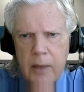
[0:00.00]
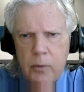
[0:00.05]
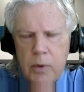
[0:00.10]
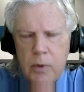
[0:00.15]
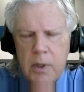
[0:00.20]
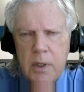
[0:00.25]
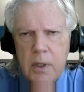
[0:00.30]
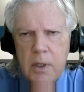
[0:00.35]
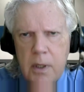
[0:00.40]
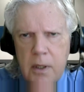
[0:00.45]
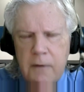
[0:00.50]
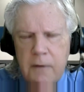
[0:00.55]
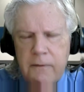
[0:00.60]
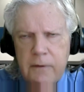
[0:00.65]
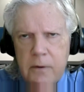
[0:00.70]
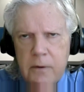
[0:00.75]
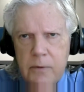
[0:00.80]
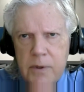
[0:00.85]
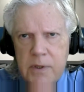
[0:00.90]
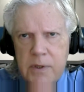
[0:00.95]
We're
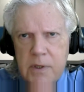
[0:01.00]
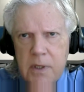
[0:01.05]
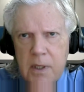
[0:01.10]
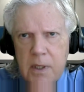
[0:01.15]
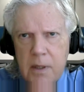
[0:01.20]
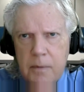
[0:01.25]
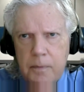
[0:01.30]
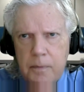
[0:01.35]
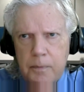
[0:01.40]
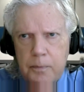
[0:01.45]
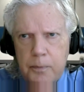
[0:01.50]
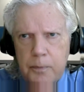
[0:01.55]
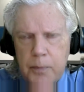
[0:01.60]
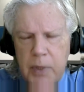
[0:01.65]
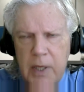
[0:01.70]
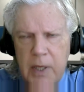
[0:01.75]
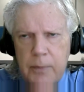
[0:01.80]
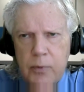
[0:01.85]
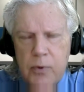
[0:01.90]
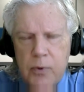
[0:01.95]
influencing
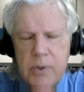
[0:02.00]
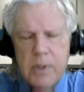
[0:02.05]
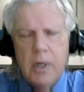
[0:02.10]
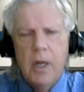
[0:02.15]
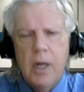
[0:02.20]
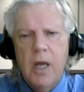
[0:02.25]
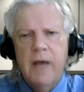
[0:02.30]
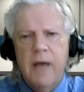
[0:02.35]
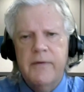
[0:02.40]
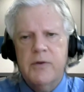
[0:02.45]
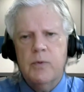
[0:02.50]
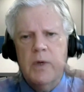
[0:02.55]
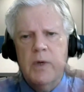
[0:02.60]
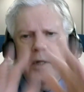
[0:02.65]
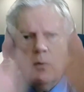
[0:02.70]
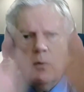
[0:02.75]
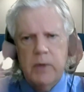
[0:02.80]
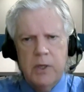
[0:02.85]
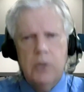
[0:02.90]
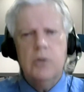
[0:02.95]
people's lives,
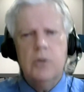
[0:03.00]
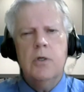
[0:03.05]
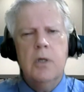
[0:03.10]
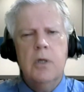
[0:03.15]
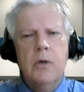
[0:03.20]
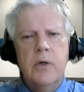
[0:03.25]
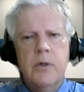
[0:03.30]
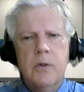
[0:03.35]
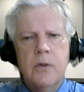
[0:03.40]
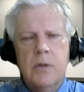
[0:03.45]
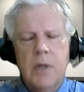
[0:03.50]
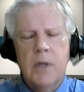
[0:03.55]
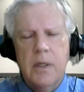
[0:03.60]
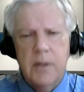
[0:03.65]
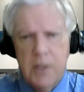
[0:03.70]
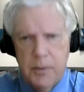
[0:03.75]
whether we know it or not.